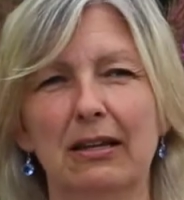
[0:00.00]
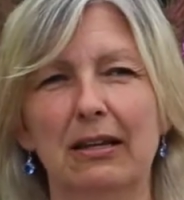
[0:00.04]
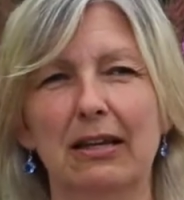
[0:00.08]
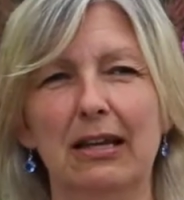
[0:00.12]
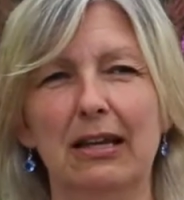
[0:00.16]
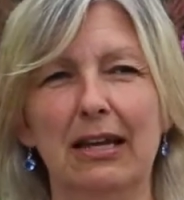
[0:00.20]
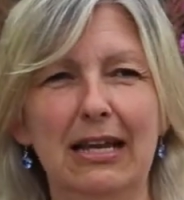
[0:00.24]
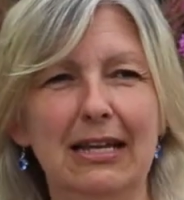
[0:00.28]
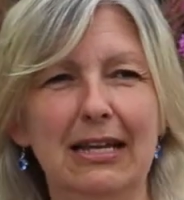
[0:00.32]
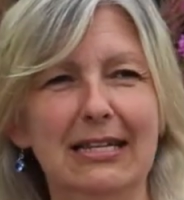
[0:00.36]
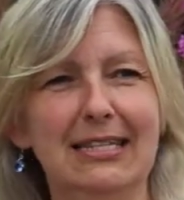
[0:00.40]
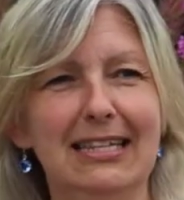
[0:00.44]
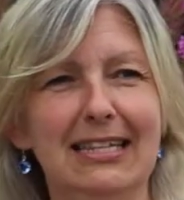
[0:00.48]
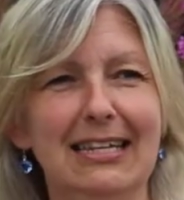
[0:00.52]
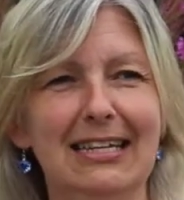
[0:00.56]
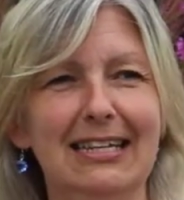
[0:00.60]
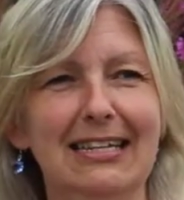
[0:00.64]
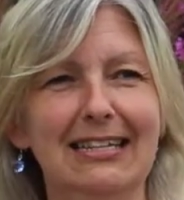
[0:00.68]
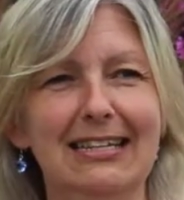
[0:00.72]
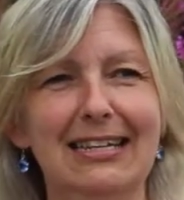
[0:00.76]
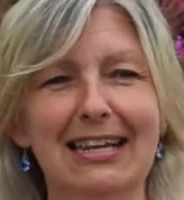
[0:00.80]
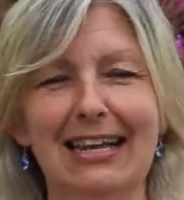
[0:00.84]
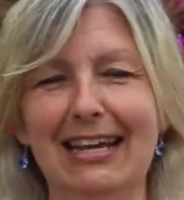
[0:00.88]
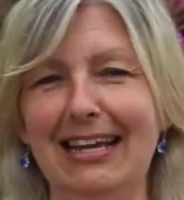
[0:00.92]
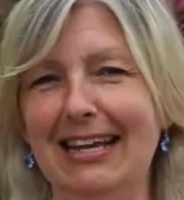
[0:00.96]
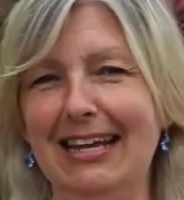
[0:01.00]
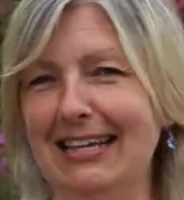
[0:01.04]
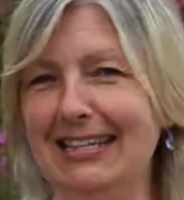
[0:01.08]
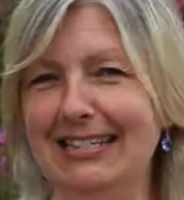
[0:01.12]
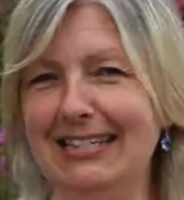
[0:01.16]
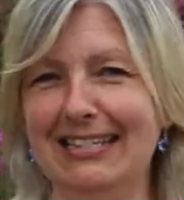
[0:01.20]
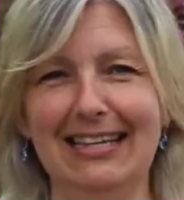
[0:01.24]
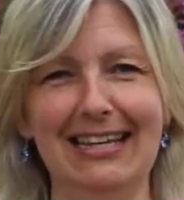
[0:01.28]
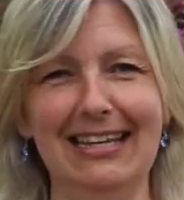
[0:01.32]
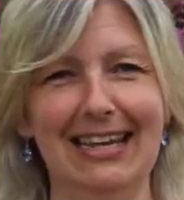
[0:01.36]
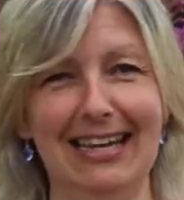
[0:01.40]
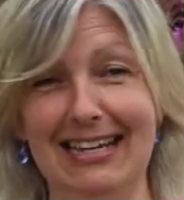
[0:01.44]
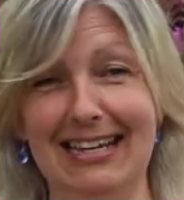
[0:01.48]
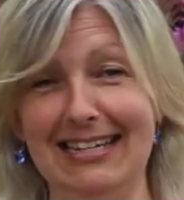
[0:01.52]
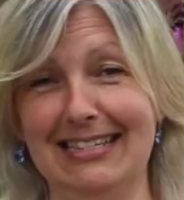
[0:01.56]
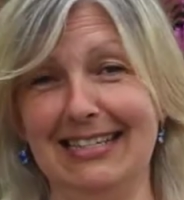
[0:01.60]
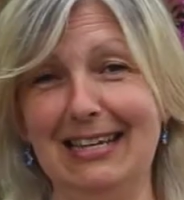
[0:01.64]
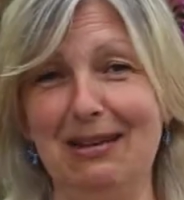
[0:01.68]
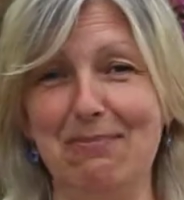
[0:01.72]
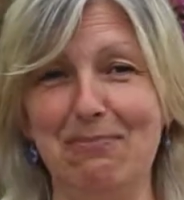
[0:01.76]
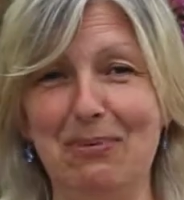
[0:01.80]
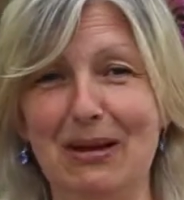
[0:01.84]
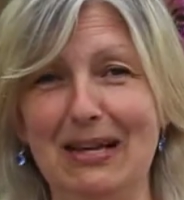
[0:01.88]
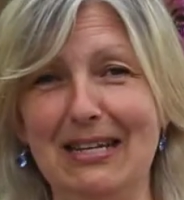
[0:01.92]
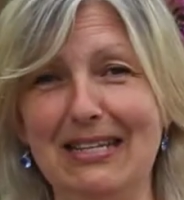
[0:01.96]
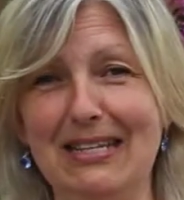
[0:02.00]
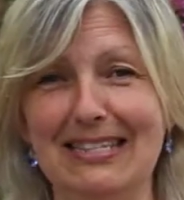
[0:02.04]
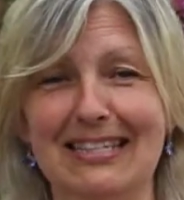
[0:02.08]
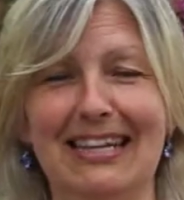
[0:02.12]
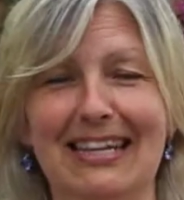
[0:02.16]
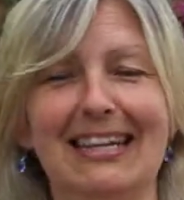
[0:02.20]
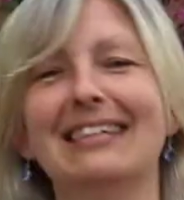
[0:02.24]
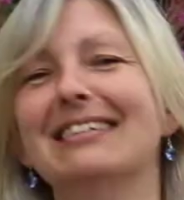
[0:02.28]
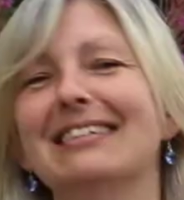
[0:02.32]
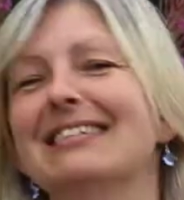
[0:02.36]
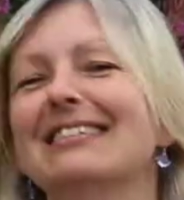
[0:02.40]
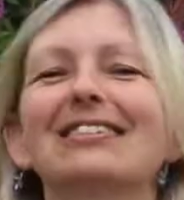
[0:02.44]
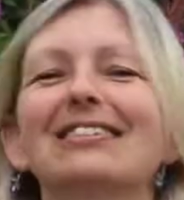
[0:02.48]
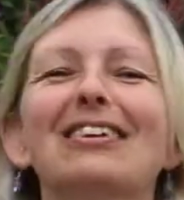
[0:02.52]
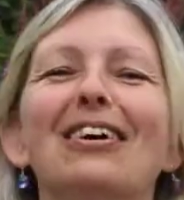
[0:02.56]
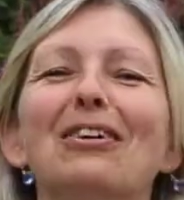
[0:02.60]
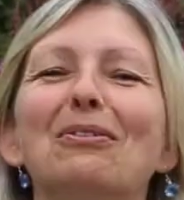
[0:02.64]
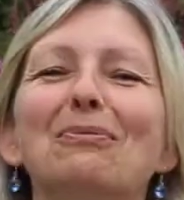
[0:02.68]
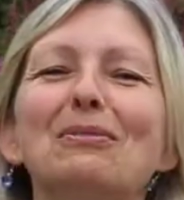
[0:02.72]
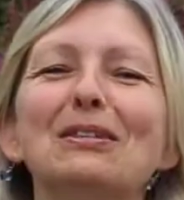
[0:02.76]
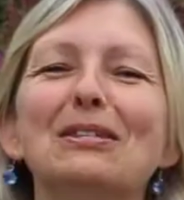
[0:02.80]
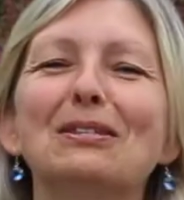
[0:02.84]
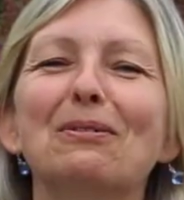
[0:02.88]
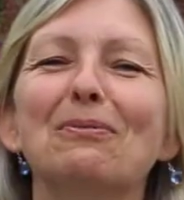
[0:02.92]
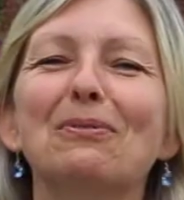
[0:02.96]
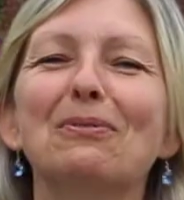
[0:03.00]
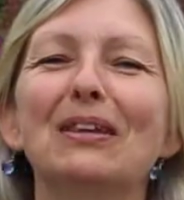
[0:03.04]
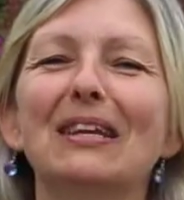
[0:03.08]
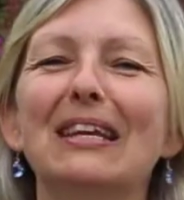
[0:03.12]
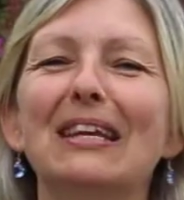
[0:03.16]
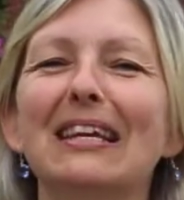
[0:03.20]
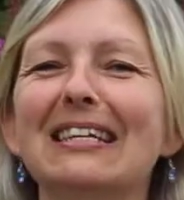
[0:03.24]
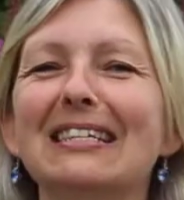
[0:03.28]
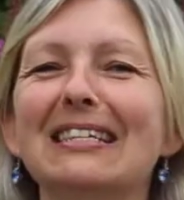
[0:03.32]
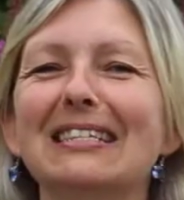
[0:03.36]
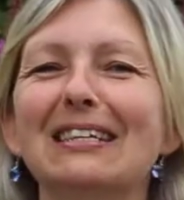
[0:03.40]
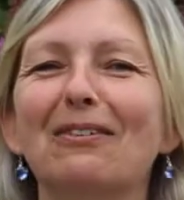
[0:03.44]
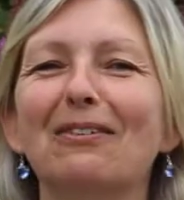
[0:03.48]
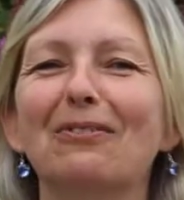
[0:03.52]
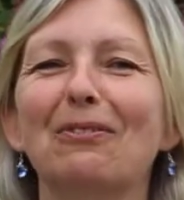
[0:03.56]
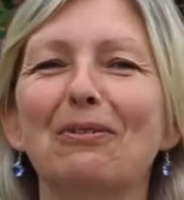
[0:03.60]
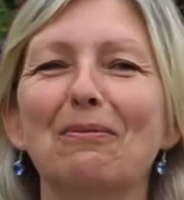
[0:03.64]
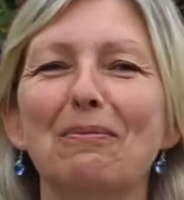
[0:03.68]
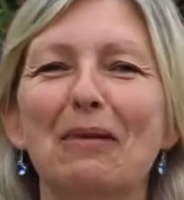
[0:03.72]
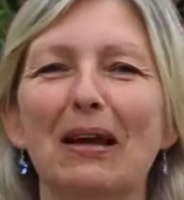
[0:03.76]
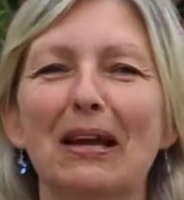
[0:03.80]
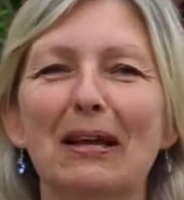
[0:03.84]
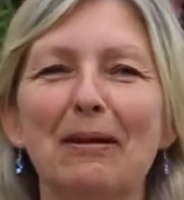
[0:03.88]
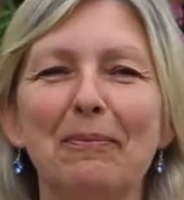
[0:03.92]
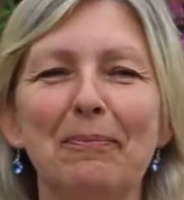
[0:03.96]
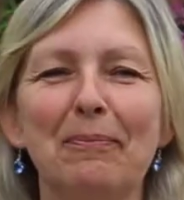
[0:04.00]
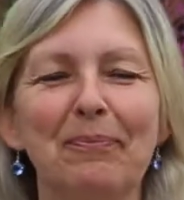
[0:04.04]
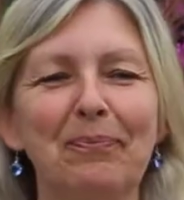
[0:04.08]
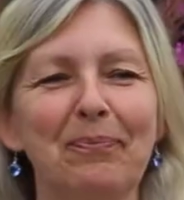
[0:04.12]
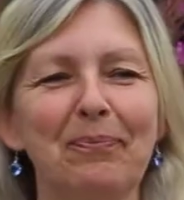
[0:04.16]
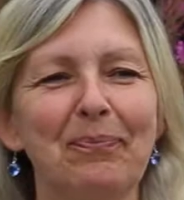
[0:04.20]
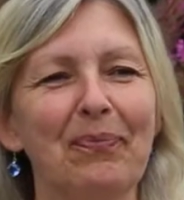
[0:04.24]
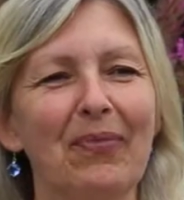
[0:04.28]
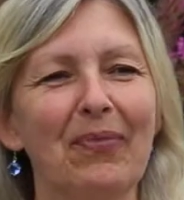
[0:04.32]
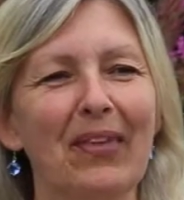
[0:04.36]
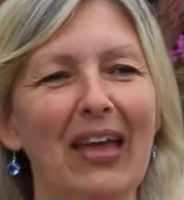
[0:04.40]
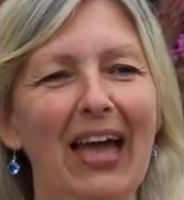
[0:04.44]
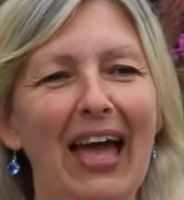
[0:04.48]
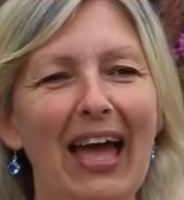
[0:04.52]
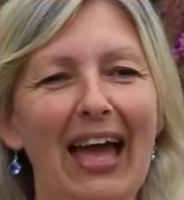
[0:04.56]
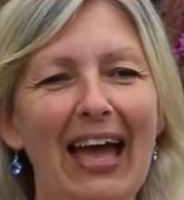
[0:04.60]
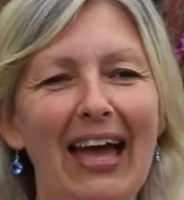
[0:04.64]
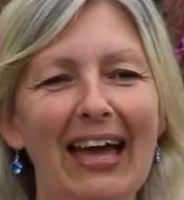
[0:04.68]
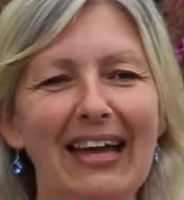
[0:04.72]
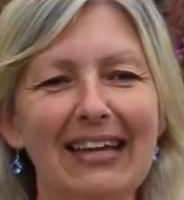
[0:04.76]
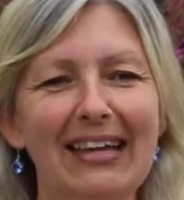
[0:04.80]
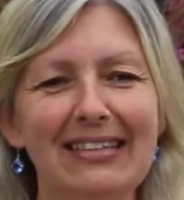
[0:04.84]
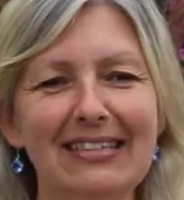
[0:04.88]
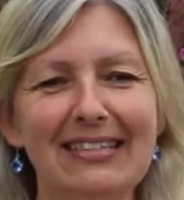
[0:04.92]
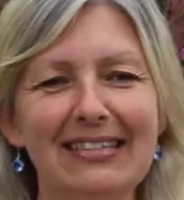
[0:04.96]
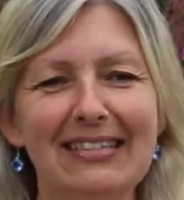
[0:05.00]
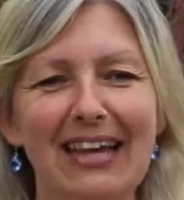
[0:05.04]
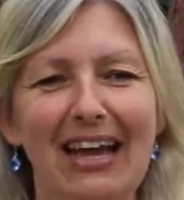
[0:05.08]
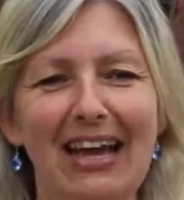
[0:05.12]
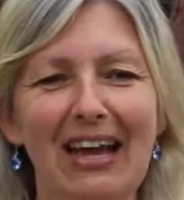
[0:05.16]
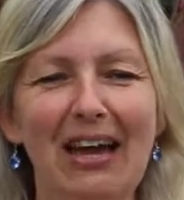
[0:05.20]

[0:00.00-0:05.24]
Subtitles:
Easy peasy. It's got to be something easy for me. And